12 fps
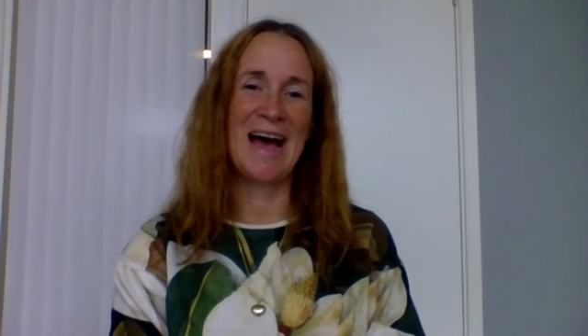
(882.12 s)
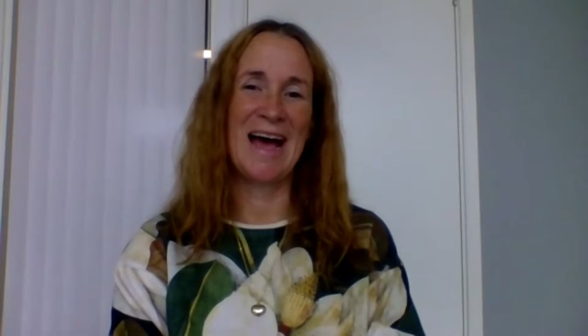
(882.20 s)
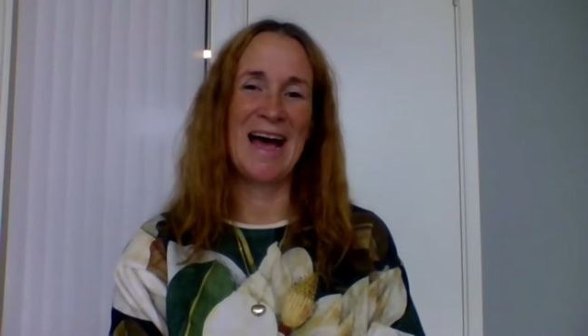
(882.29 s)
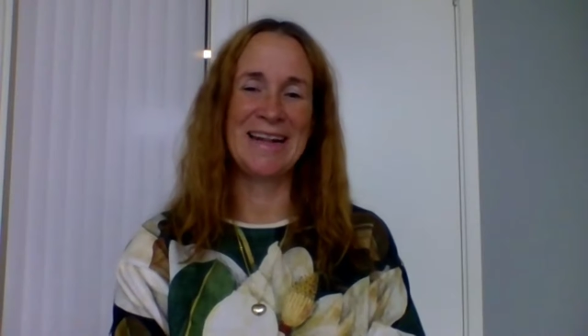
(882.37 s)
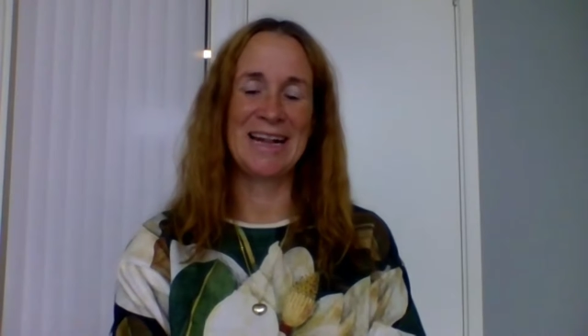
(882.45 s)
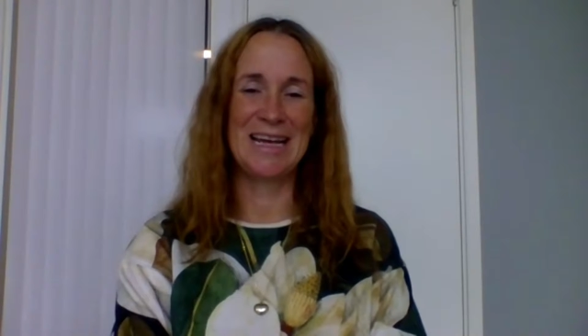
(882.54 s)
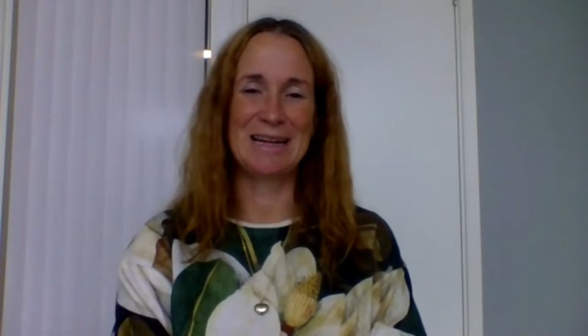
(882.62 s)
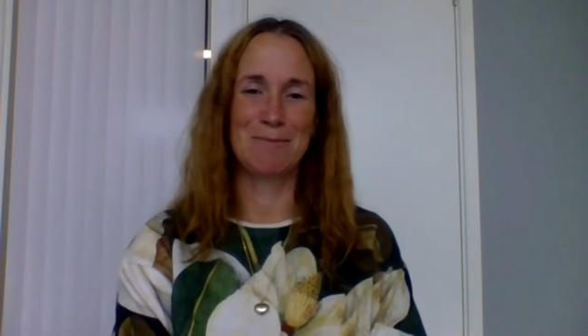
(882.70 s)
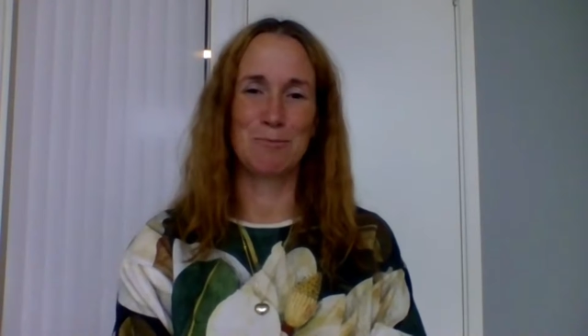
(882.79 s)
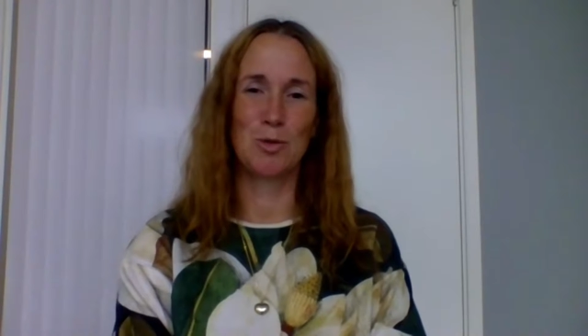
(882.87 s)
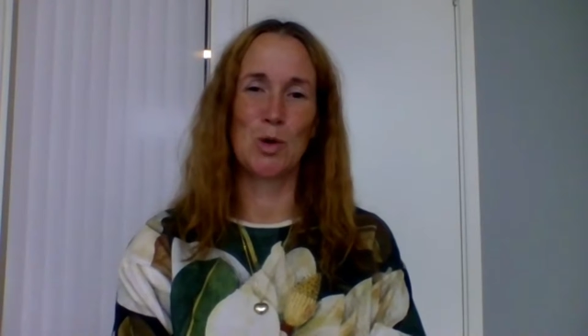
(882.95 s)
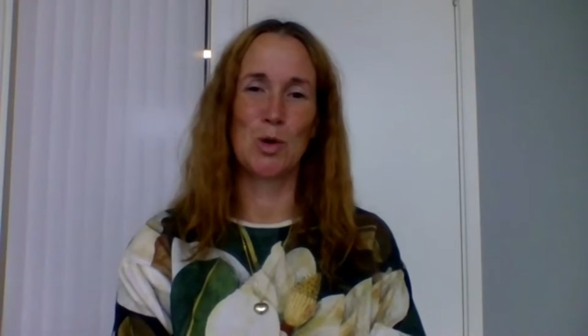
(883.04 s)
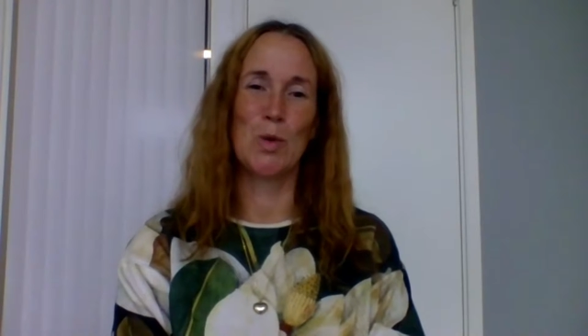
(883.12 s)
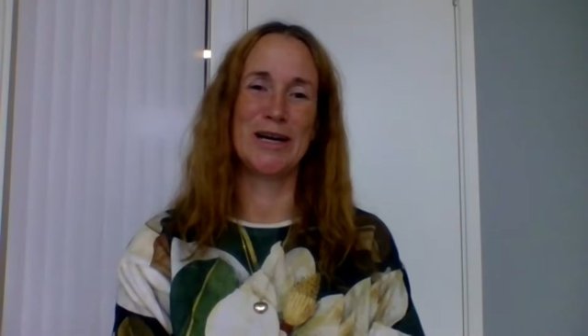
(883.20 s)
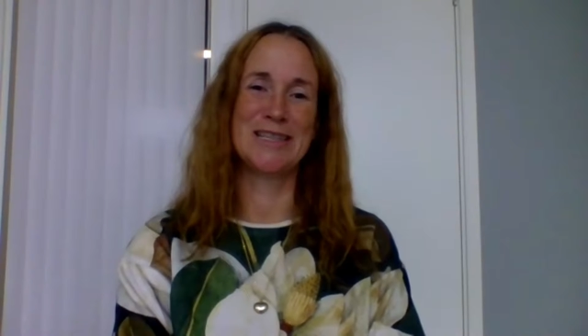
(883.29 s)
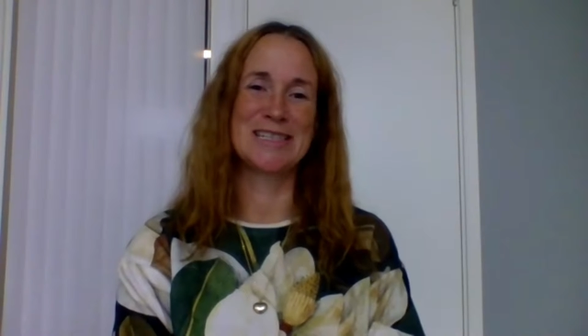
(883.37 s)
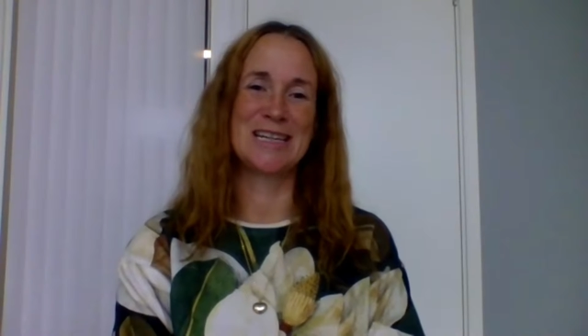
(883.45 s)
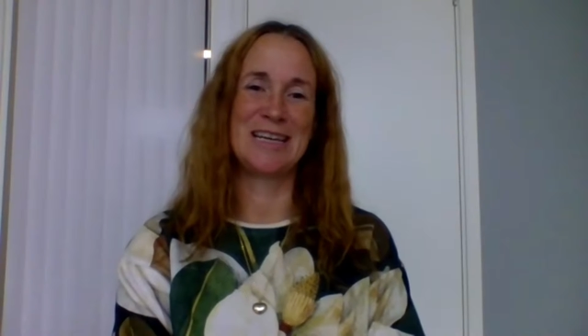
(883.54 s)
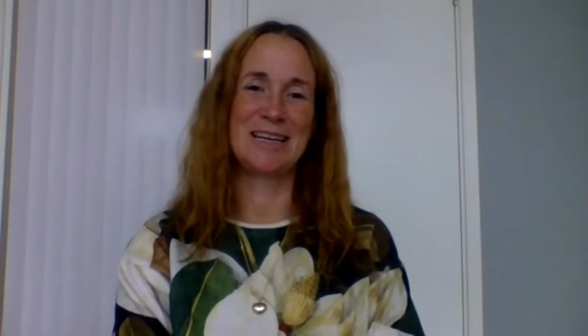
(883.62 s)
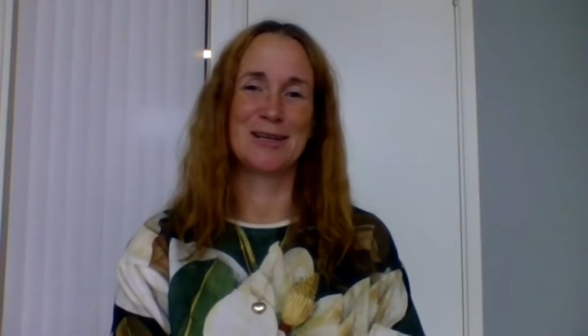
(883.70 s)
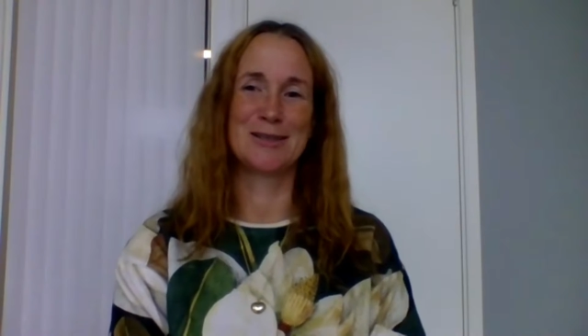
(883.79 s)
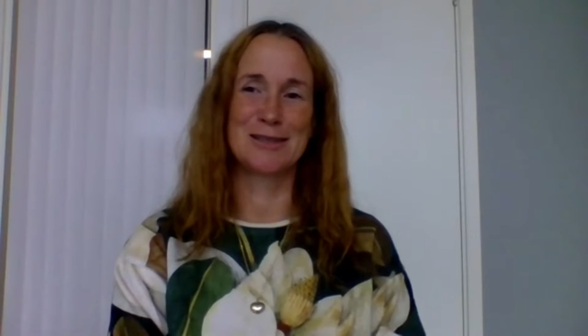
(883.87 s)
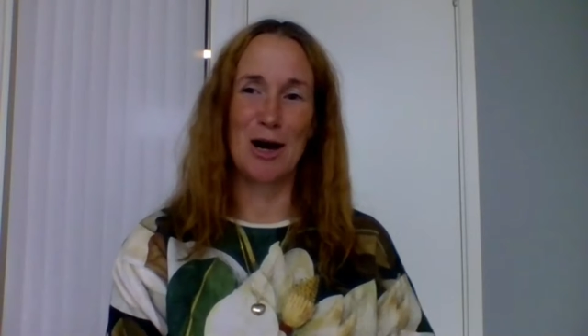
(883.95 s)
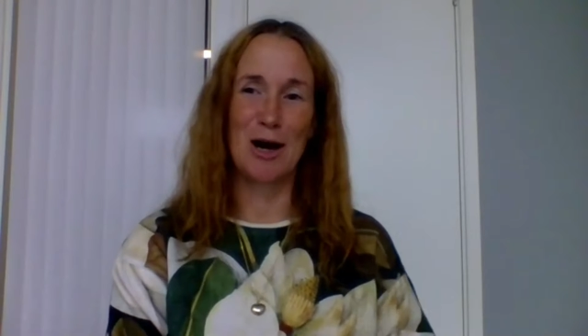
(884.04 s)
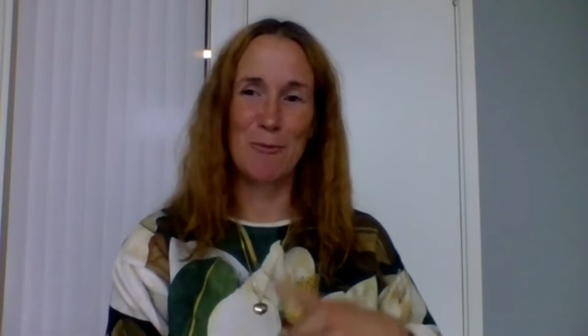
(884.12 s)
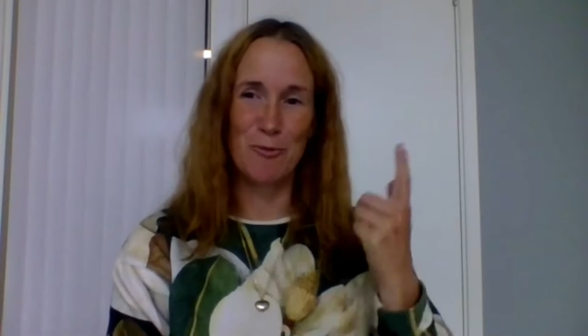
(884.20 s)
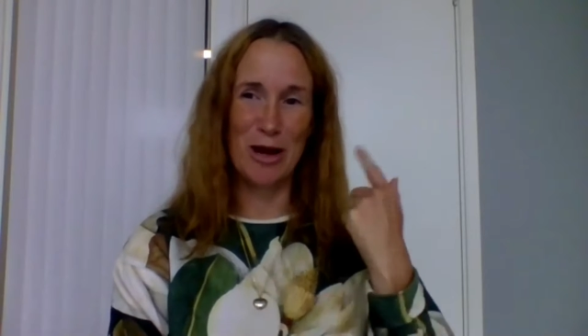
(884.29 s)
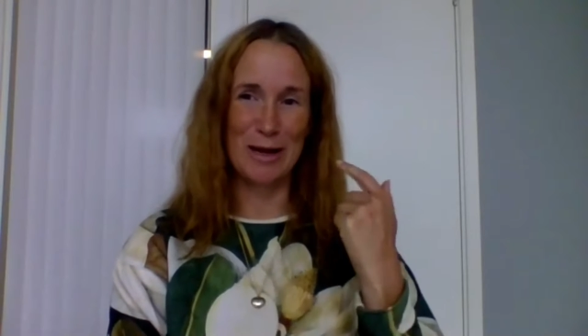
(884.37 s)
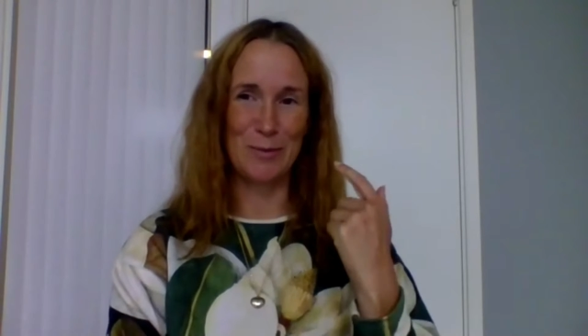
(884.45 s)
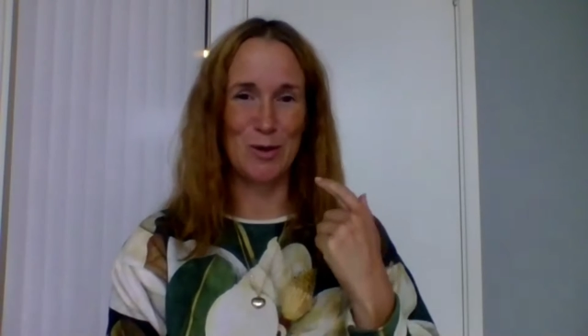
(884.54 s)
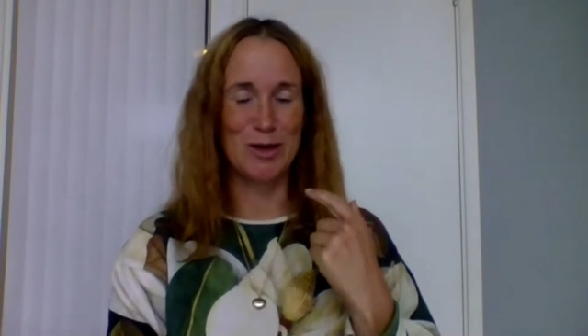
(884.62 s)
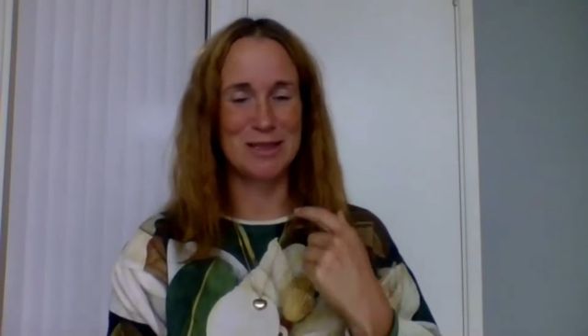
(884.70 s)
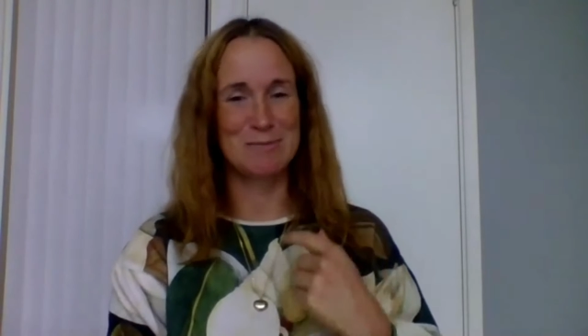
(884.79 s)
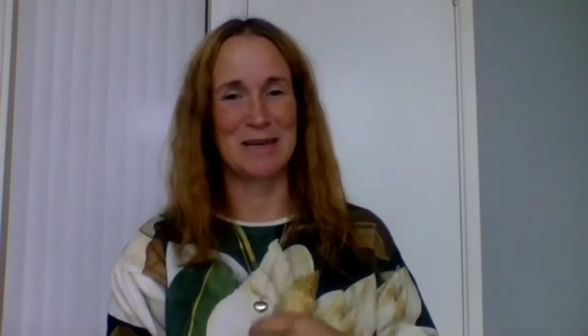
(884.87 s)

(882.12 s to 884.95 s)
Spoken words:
handle it more wisely, because our brain works